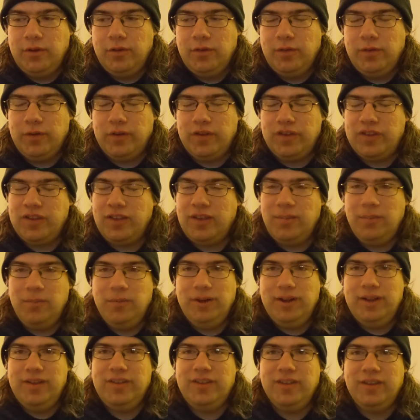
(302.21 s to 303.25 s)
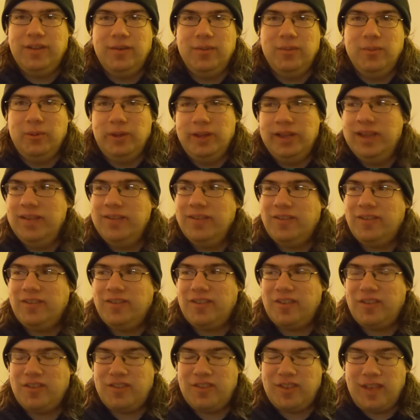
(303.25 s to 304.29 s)
For some reason, we as a
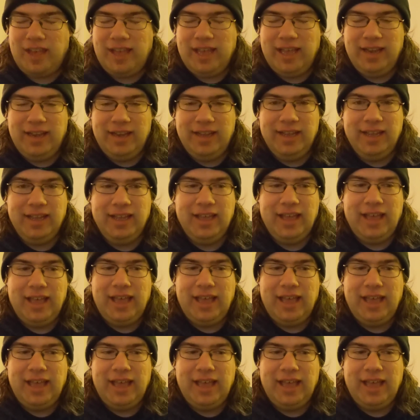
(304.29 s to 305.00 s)
society